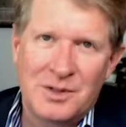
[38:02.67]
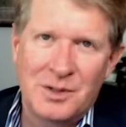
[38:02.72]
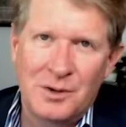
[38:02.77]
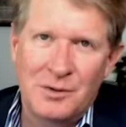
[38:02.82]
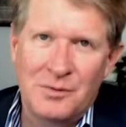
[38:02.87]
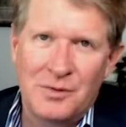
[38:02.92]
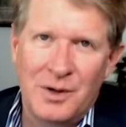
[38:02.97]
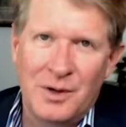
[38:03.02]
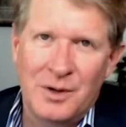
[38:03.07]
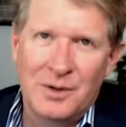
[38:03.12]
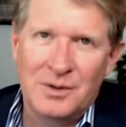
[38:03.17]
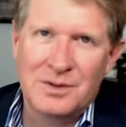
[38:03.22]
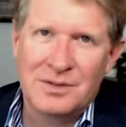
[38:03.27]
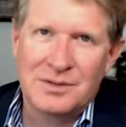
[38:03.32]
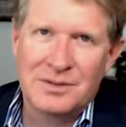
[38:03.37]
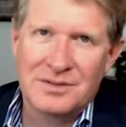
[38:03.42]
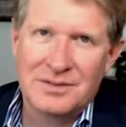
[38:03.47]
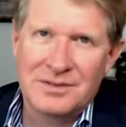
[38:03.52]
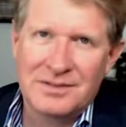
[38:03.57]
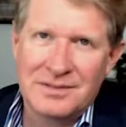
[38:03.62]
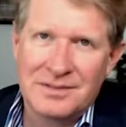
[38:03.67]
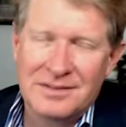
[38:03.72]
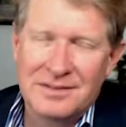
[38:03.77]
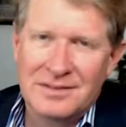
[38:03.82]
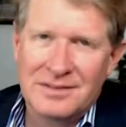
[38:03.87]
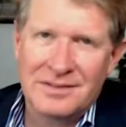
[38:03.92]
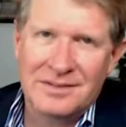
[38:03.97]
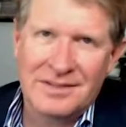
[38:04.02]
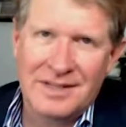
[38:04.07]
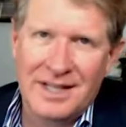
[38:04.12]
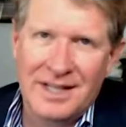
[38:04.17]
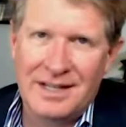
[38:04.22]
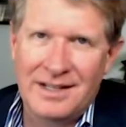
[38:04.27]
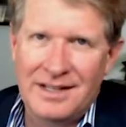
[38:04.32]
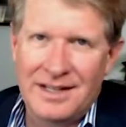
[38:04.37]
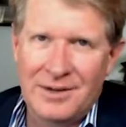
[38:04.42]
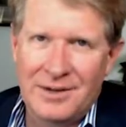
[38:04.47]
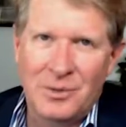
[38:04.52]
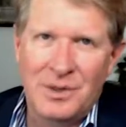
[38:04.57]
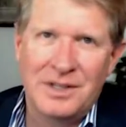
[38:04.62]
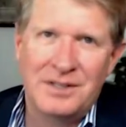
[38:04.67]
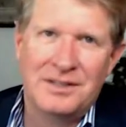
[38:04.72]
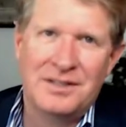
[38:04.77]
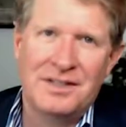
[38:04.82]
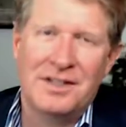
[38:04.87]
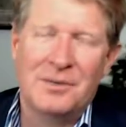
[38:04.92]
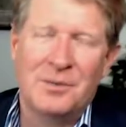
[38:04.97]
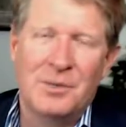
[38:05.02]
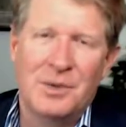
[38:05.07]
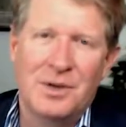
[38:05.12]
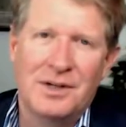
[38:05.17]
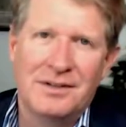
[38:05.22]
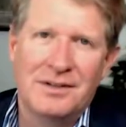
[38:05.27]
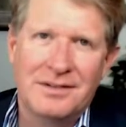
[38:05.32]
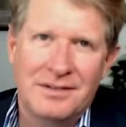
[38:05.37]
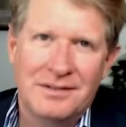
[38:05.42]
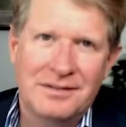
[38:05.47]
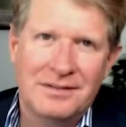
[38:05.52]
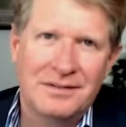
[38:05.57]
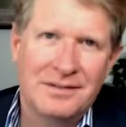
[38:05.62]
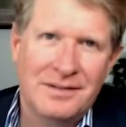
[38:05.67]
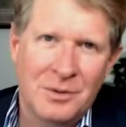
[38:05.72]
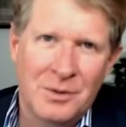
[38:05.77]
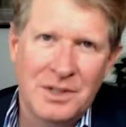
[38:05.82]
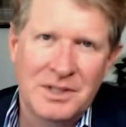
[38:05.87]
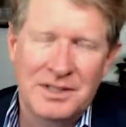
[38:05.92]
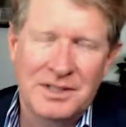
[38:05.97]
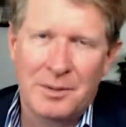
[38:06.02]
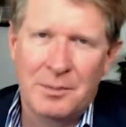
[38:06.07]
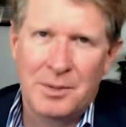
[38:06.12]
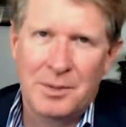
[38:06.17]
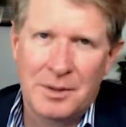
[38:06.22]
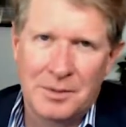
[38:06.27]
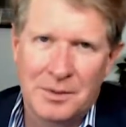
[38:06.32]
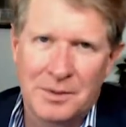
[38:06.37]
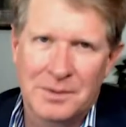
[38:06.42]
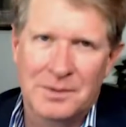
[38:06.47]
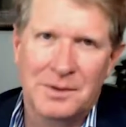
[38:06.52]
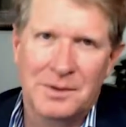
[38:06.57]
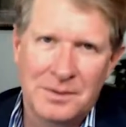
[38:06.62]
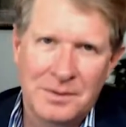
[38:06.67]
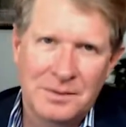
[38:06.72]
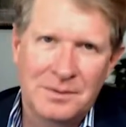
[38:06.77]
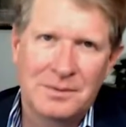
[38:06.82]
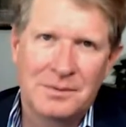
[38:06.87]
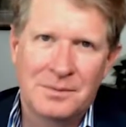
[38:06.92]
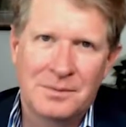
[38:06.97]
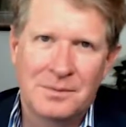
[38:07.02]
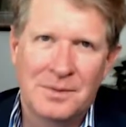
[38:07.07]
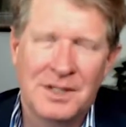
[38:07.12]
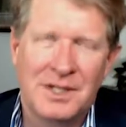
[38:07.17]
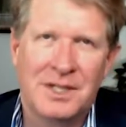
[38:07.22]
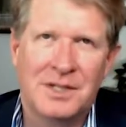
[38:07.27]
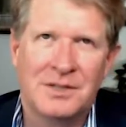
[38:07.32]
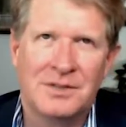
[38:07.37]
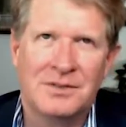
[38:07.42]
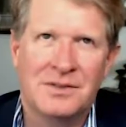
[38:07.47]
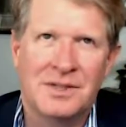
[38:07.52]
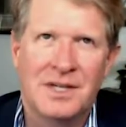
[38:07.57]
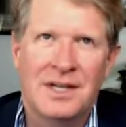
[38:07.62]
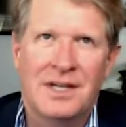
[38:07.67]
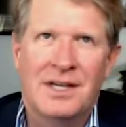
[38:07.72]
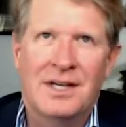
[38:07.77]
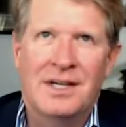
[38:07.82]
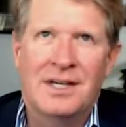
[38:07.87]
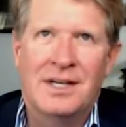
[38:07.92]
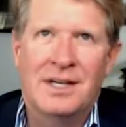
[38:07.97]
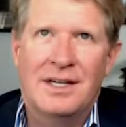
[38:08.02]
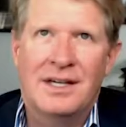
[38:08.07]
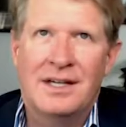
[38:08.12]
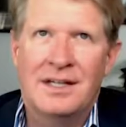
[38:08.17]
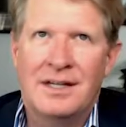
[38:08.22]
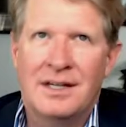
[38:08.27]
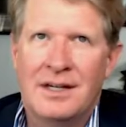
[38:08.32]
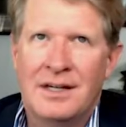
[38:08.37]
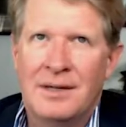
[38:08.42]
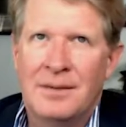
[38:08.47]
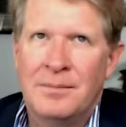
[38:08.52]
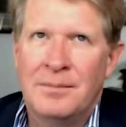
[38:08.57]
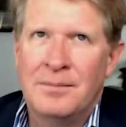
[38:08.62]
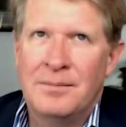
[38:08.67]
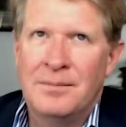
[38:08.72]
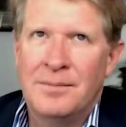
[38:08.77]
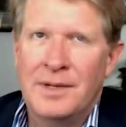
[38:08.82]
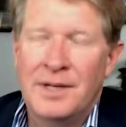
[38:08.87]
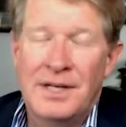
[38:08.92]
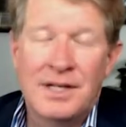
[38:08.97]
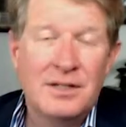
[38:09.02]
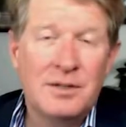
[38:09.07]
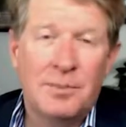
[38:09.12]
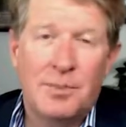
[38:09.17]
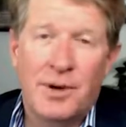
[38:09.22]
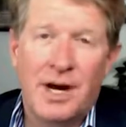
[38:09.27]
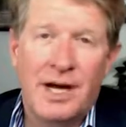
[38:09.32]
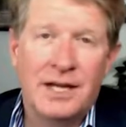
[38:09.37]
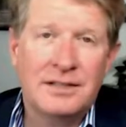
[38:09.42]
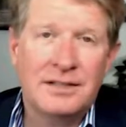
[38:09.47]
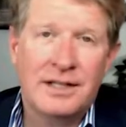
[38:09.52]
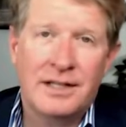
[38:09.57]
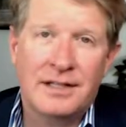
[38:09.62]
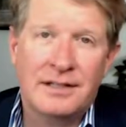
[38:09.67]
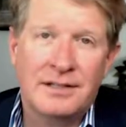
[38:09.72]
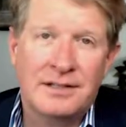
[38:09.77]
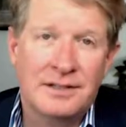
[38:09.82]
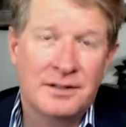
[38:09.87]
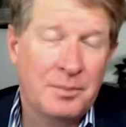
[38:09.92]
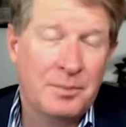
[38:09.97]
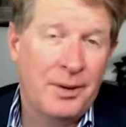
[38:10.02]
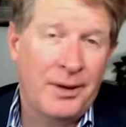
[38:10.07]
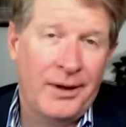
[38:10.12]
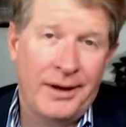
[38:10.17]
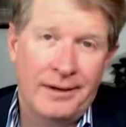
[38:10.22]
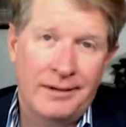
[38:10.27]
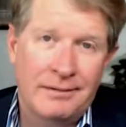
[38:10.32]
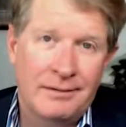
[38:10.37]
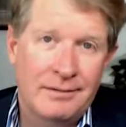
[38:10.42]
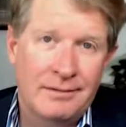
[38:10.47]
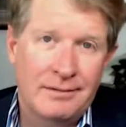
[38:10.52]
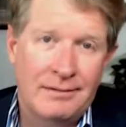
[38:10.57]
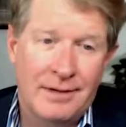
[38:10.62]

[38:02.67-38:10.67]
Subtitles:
2 folks that we team with, or we send people to, because it is a process. It's a pain.